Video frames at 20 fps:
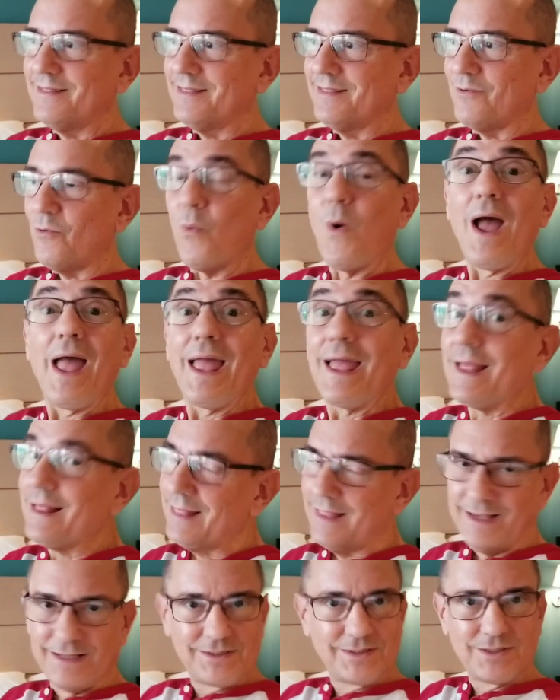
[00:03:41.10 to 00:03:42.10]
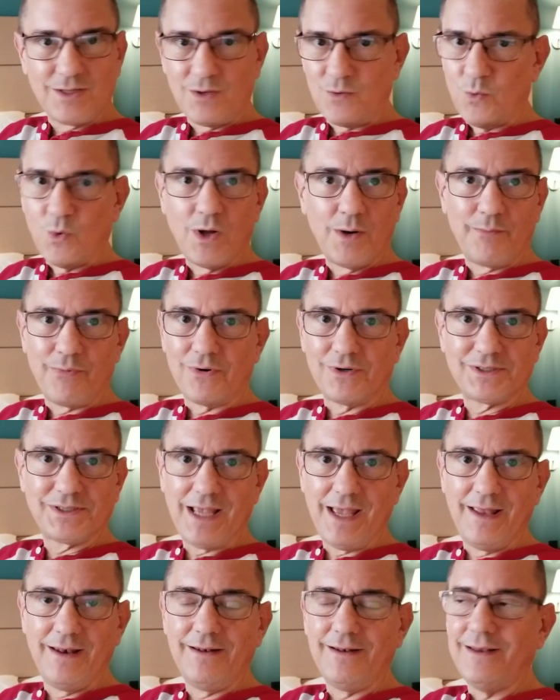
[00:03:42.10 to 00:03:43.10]
way less than
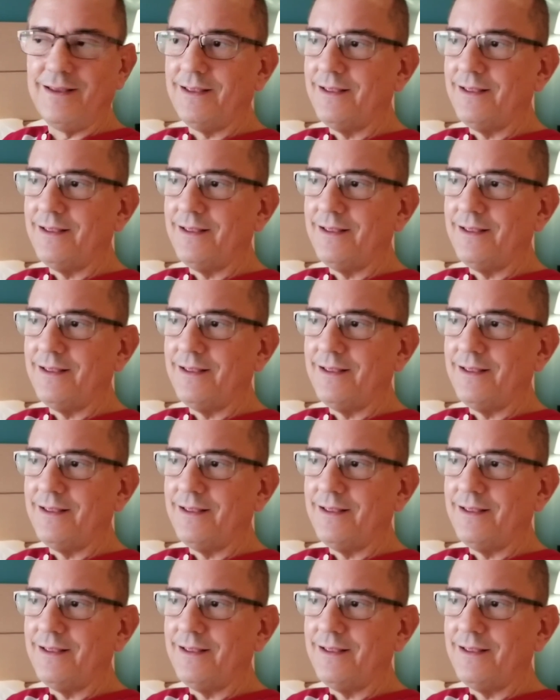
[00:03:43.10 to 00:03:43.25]
1%.